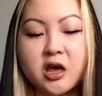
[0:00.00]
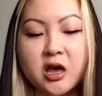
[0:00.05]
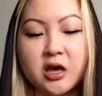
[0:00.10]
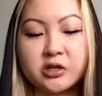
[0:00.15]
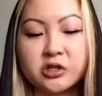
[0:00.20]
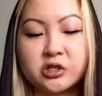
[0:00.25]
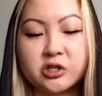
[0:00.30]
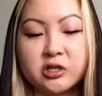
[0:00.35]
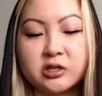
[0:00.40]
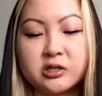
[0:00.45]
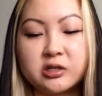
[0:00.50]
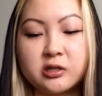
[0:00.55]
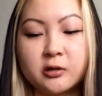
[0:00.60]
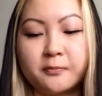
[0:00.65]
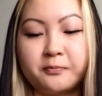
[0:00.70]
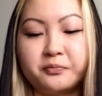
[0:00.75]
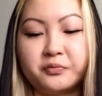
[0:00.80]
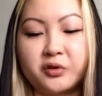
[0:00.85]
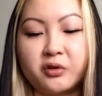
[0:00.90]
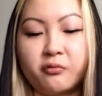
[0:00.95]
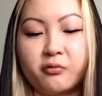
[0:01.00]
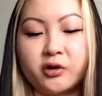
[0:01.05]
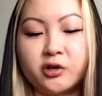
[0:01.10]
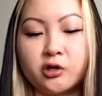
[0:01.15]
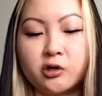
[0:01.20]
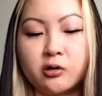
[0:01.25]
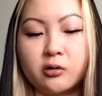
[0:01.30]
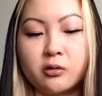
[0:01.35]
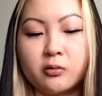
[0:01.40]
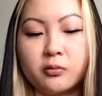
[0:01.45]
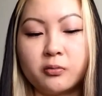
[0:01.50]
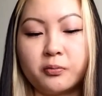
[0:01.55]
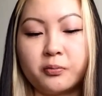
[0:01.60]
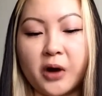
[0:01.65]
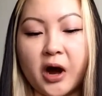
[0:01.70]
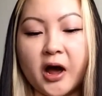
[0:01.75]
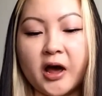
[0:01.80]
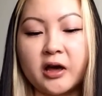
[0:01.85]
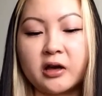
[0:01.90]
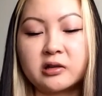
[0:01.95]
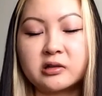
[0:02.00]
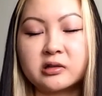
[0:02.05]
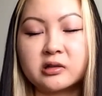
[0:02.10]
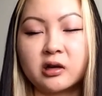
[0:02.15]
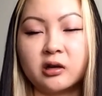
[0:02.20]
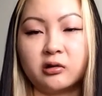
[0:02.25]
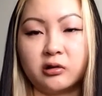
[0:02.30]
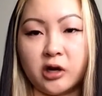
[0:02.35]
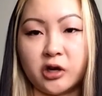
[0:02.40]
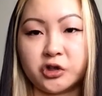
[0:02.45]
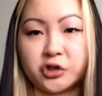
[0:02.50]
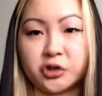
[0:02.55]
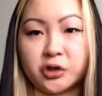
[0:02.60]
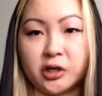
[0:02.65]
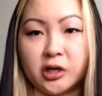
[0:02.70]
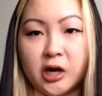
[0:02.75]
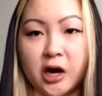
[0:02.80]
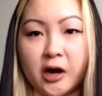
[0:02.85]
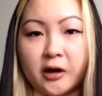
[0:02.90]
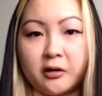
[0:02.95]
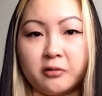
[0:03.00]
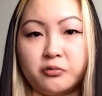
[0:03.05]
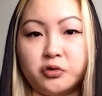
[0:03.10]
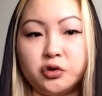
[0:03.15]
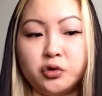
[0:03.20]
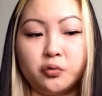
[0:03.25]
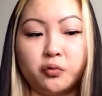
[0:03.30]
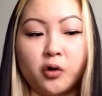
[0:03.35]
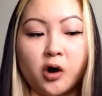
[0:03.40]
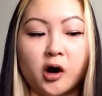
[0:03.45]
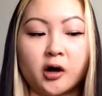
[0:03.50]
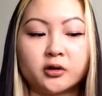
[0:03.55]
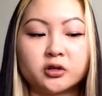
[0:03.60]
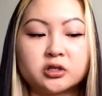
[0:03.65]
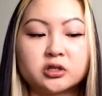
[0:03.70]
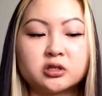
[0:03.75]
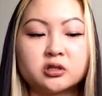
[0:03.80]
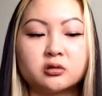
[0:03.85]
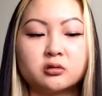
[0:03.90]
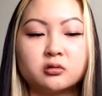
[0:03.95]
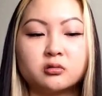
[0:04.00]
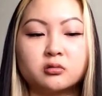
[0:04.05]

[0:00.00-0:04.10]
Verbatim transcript: It's just when you're buying a luxury item, you want